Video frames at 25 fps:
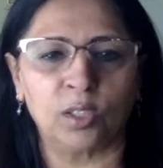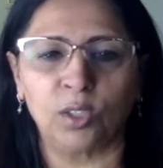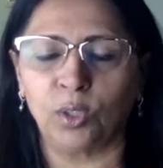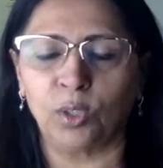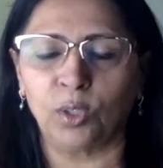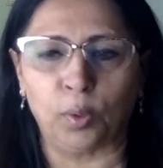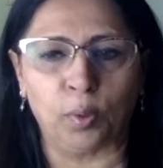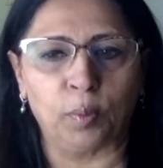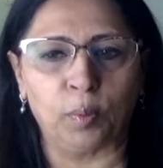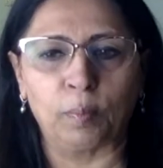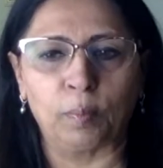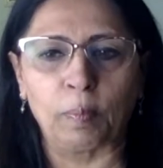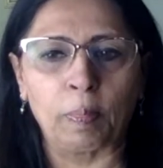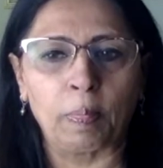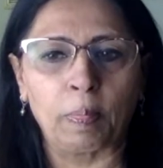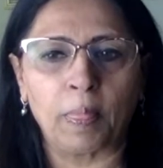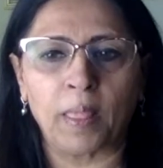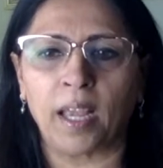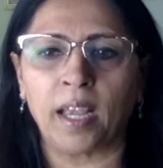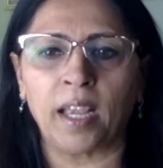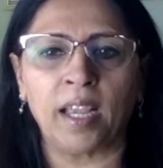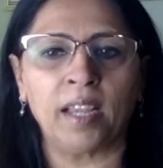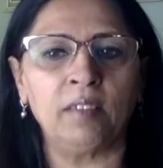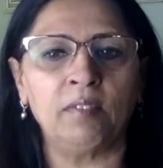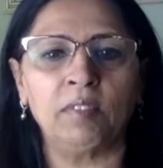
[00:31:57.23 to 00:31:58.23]
No,
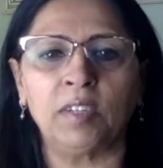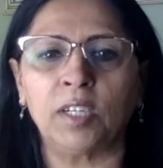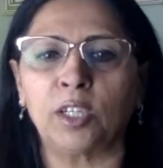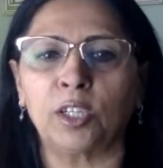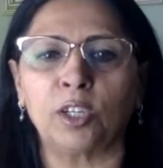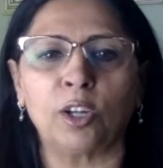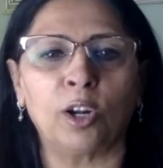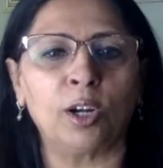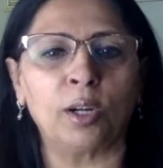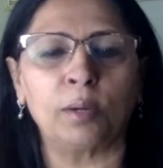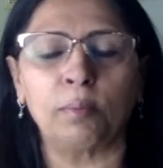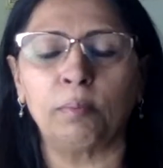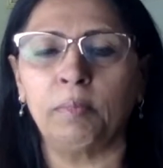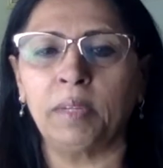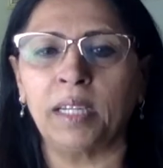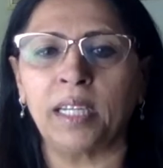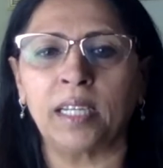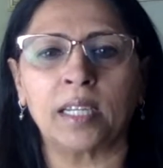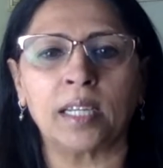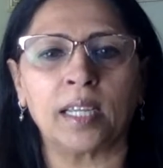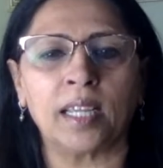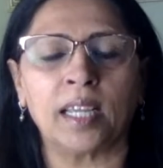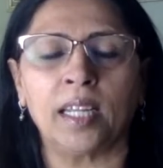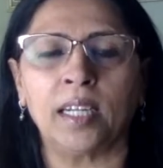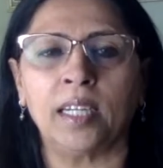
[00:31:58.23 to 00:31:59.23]
I will not
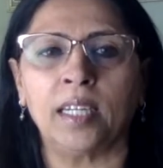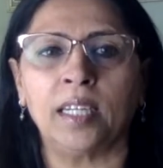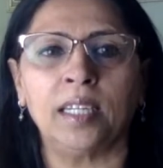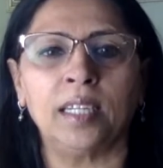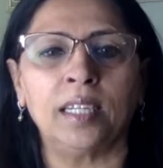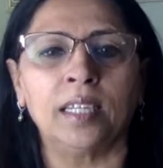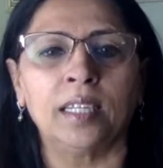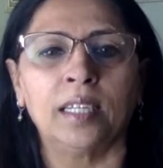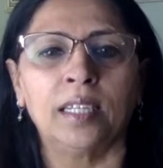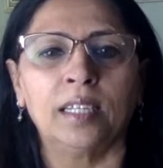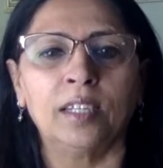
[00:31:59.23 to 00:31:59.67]
make any